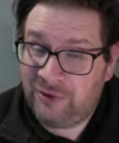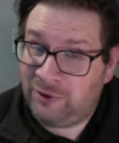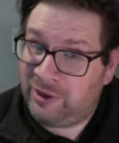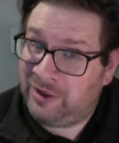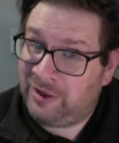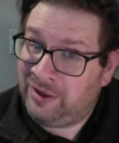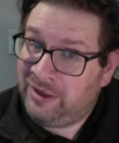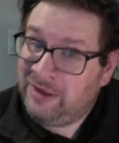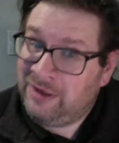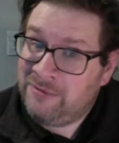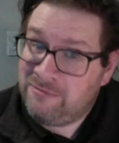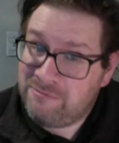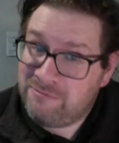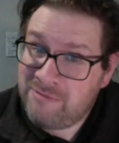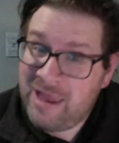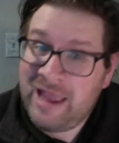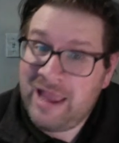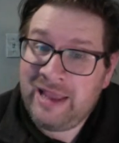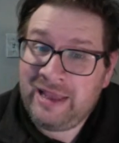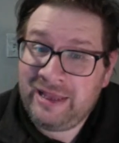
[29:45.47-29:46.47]
Well,
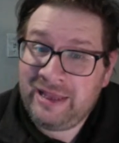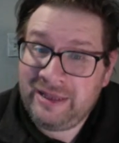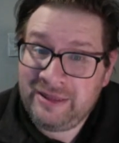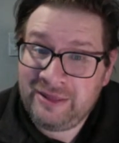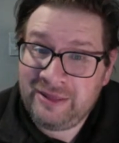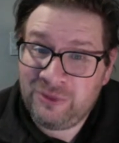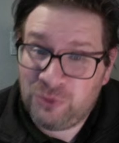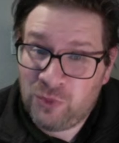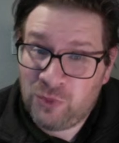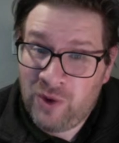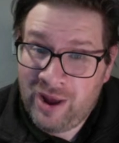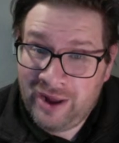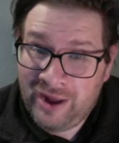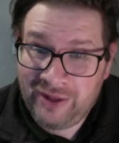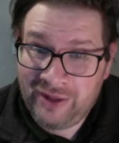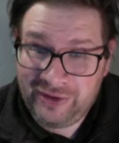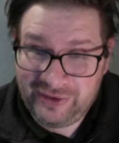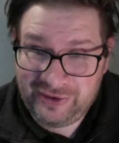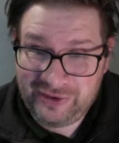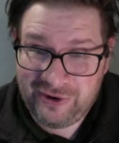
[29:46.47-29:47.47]
making the
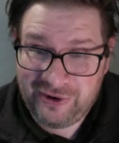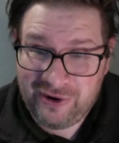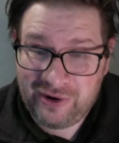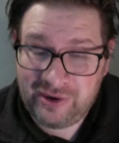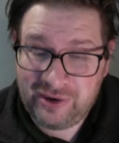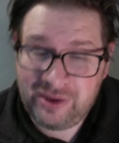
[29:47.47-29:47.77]
wild card.